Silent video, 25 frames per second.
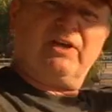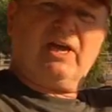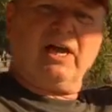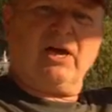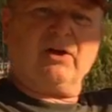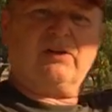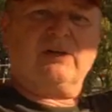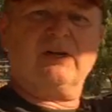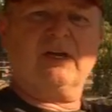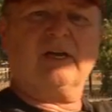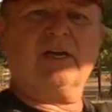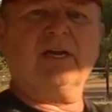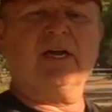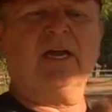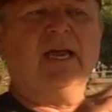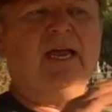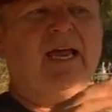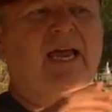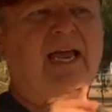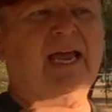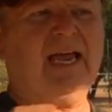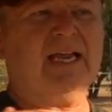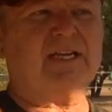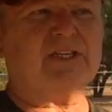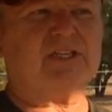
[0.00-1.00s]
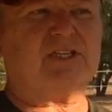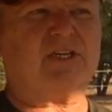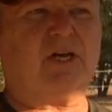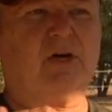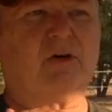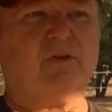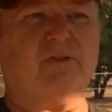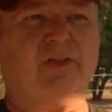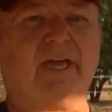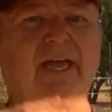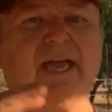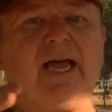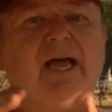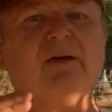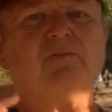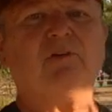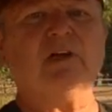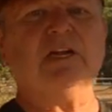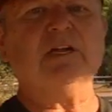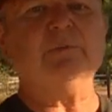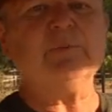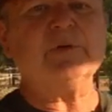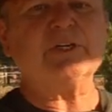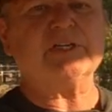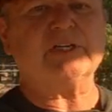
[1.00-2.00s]
down. And so they have a
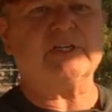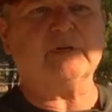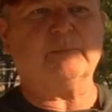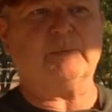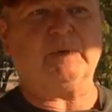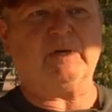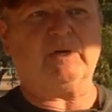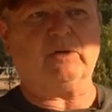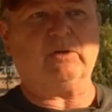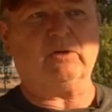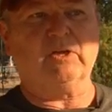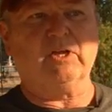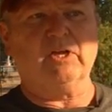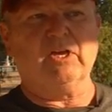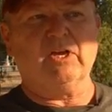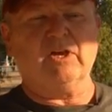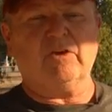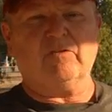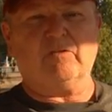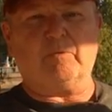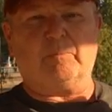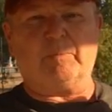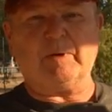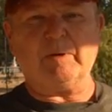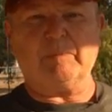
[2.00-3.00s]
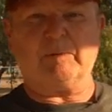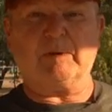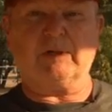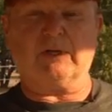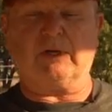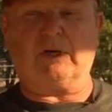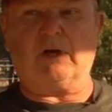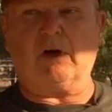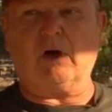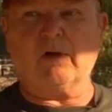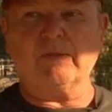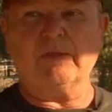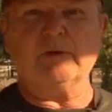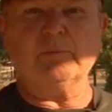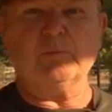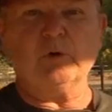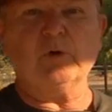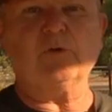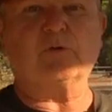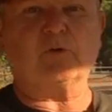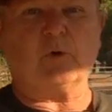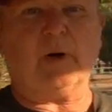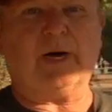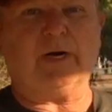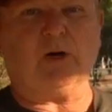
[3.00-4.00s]
limited appeal. For people that are on the
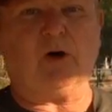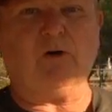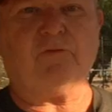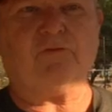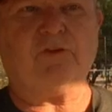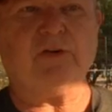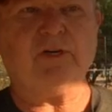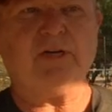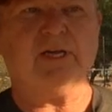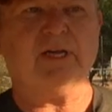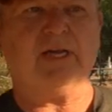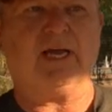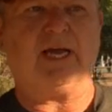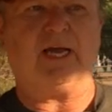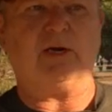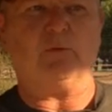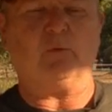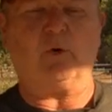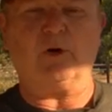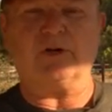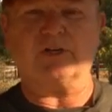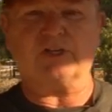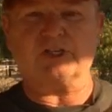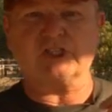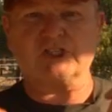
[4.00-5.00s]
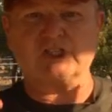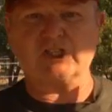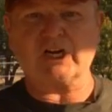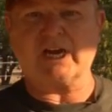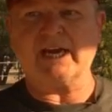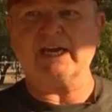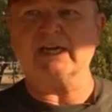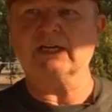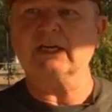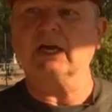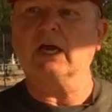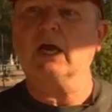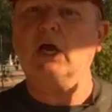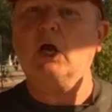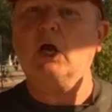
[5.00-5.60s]
move quite often and want shade